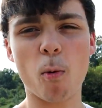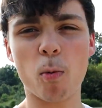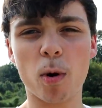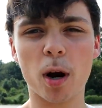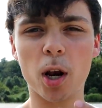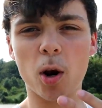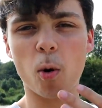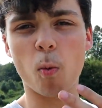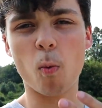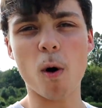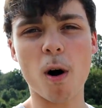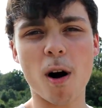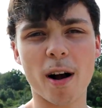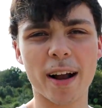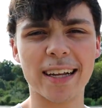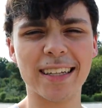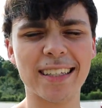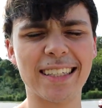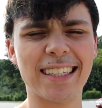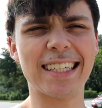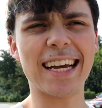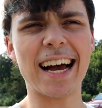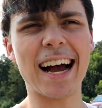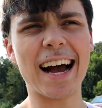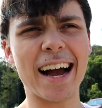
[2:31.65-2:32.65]
We're gonna walk
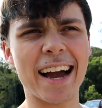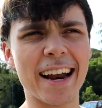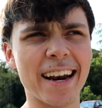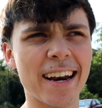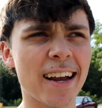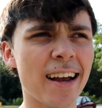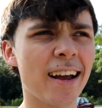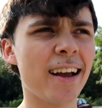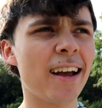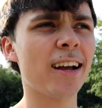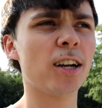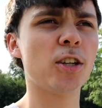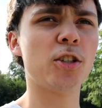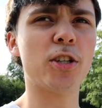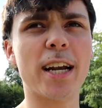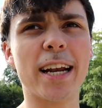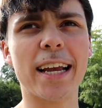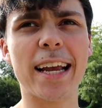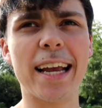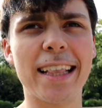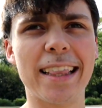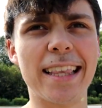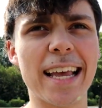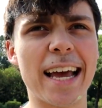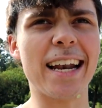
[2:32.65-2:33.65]
inside, try
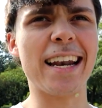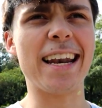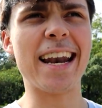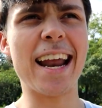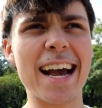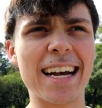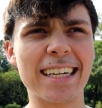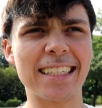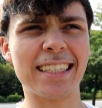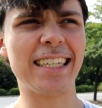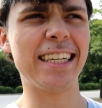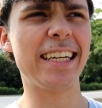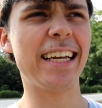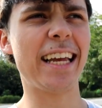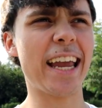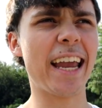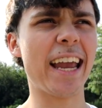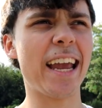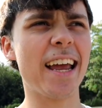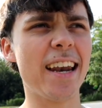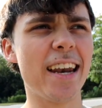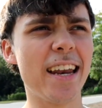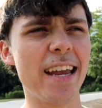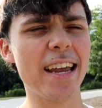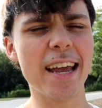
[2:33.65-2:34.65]
to get that nasty
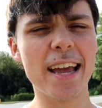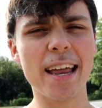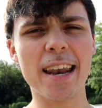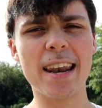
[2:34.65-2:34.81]
candy,